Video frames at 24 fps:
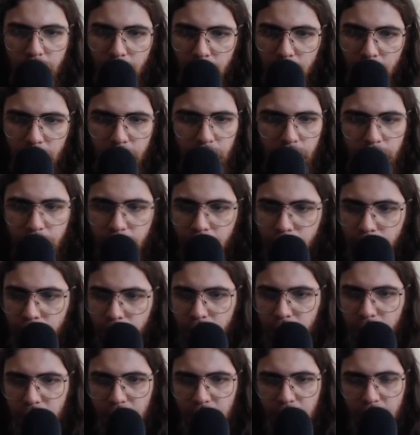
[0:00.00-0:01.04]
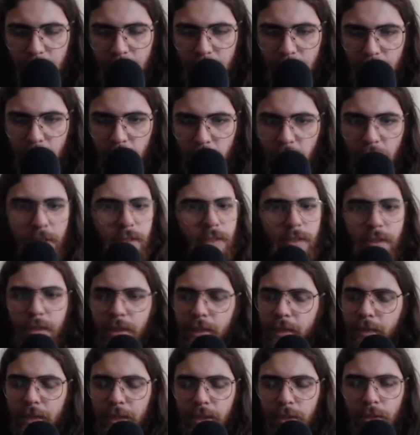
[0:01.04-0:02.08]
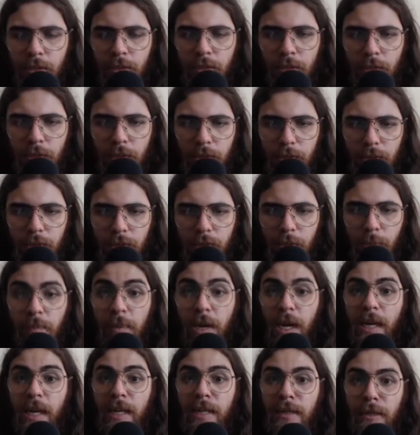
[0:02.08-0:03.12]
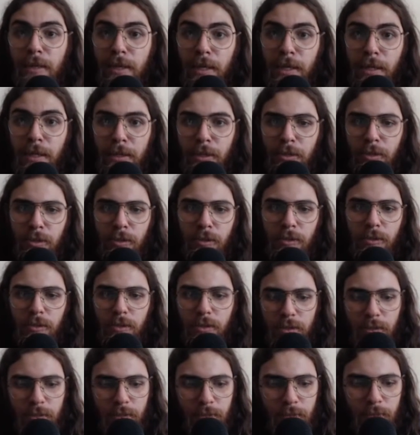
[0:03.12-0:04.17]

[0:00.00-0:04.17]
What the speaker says: And just loving the black leather look.